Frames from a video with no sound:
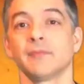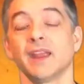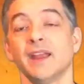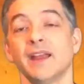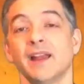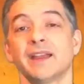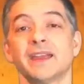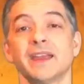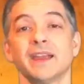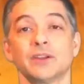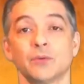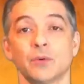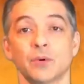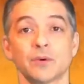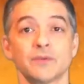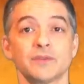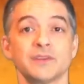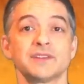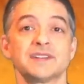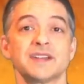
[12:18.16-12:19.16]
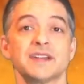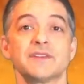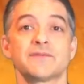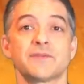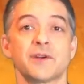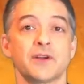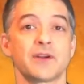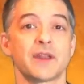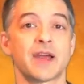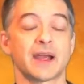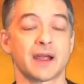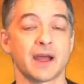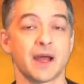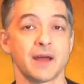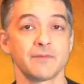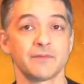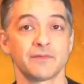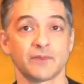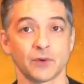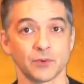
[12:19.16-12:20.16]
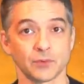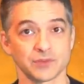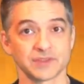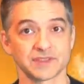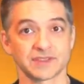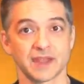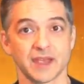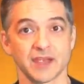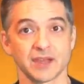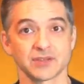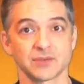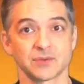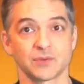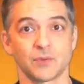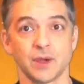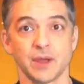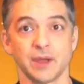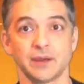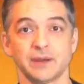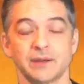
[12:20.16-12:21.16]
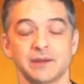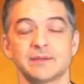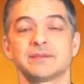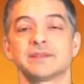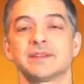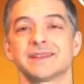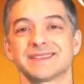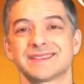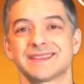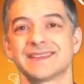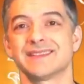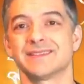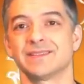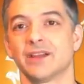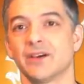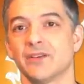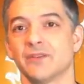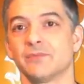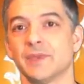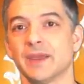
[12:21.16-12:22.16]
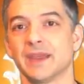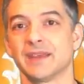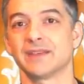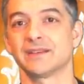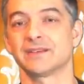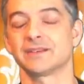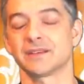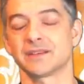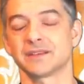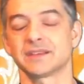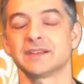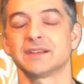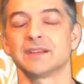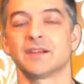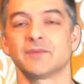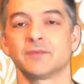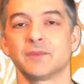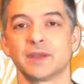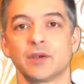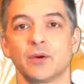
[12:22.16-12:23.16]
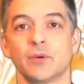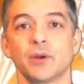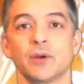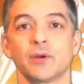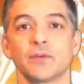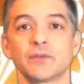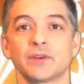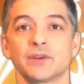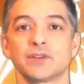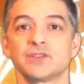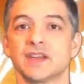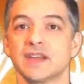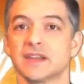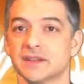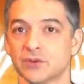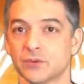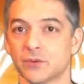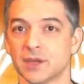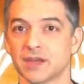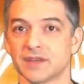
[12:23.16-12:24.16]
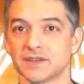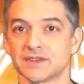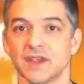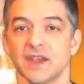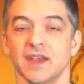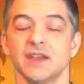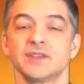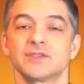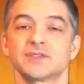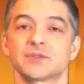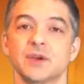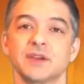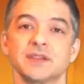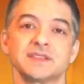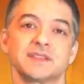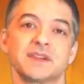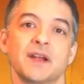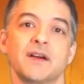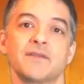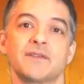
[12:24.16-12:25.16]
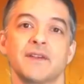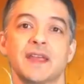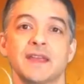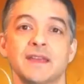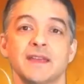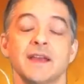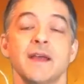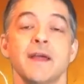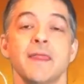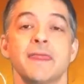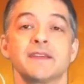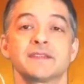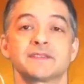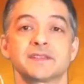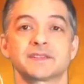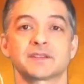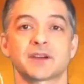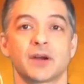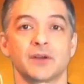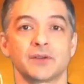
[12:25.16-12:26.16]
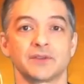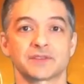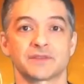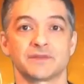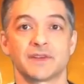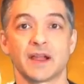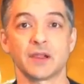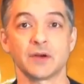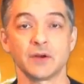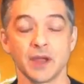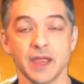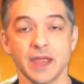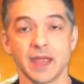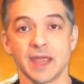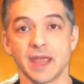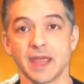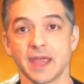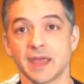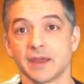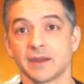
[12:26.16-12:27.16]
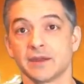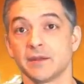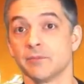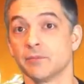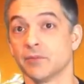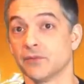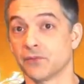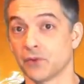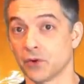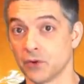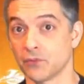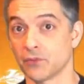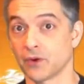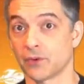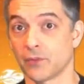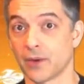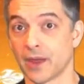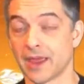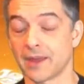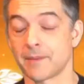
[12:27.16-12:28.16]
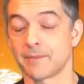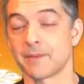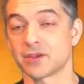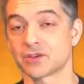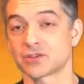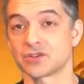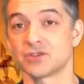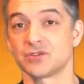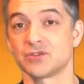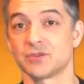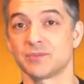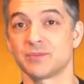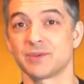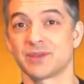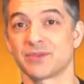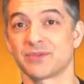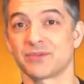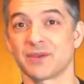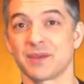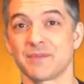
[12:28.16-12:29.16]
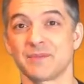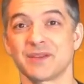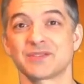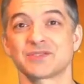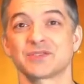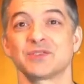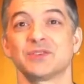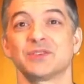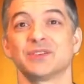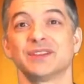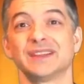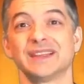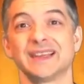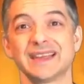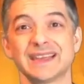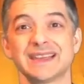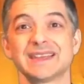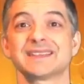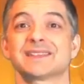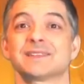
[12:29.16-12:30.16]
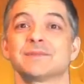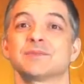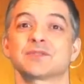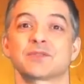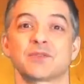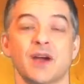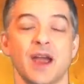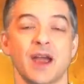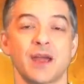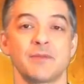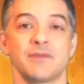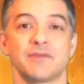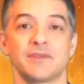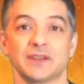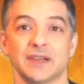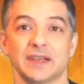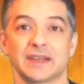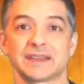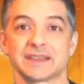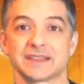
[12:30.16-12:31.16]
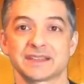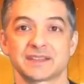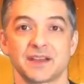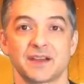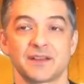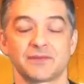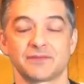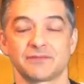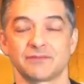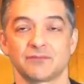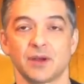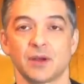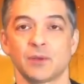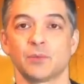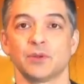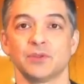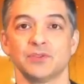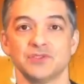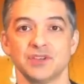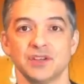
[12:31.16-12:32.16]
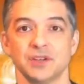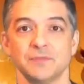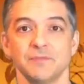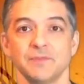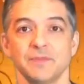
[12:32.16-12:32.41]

Again, go on over to datingfire.com/what? Does he love me? Does he love me? Go on over and take the quiz. It's great stuff. Hey, this is Carlos Cavallo. And before you run away, make sure you do the big three. Make sure you like and subscribe. If you like this stuff, why wouldn't you?